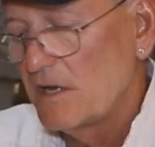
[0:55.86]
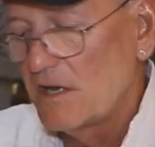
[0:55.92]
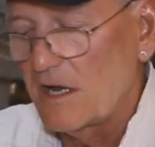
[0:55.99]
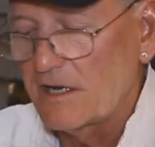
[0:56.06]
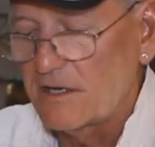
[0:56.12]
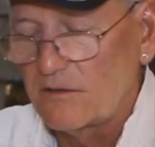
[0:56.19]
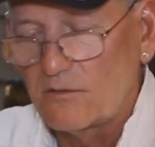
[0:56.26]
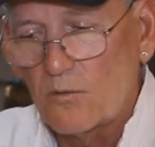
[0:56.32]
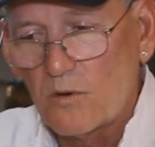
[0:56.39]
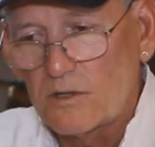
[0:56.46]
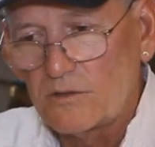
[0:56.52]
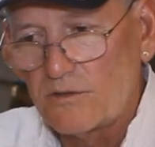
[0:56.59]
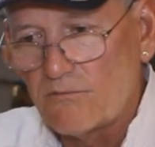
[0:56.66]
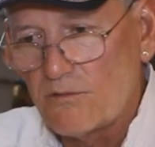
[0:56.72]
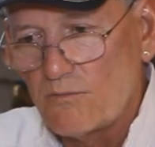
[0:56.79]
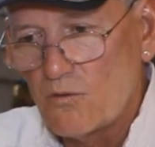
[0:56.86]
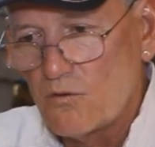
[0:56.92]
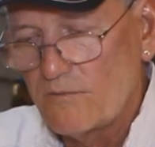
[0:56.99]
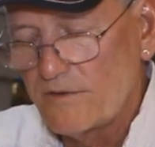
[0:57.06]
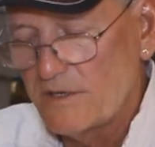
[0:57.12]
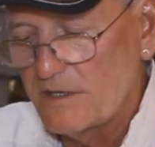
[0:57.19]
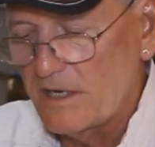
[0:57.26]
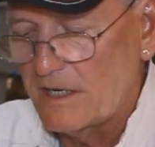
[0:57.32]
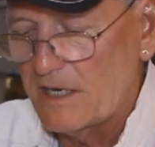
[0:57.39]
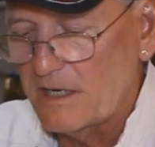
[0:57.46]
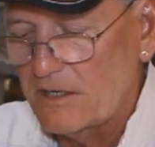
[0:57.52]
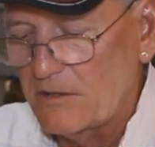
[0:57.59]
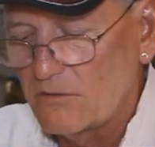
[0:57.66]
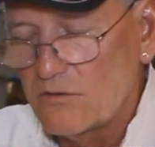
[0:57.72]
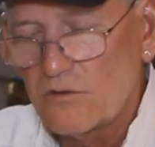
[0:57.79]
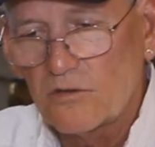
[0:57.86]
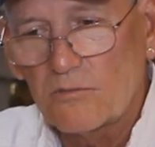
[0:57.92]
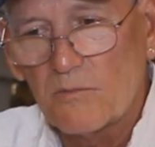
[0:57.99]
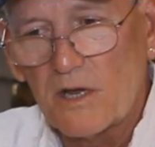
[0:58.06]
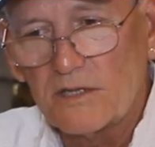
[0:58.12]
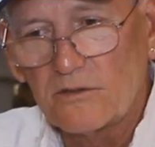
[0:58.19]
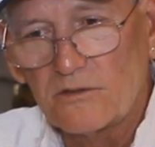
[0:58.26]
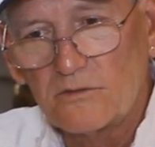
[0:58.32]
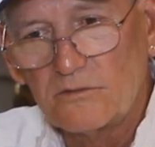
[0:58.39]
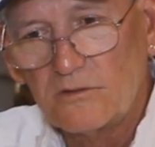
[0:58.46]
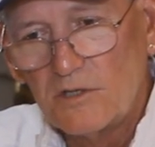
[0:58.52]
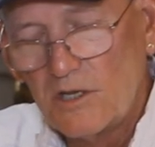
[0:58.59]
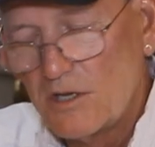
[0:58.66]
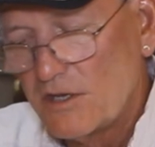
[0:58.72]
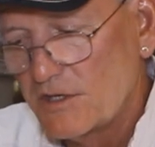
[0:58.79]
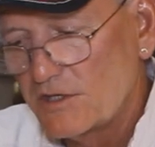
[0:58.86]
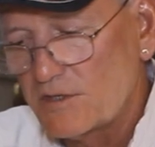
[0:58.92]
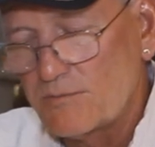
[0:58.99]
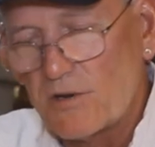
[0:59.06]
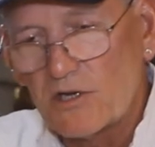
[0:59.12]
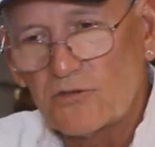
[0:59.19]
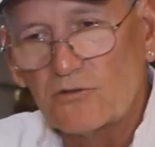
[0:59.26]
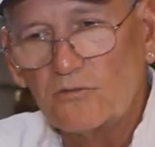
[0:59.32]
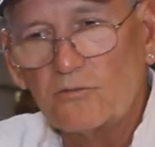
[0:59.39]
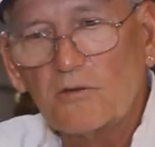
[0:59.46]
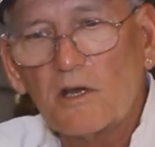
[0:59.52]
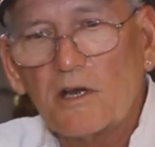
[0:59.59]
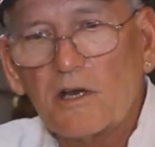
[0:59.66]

I can quickly remove it and I can hook my little special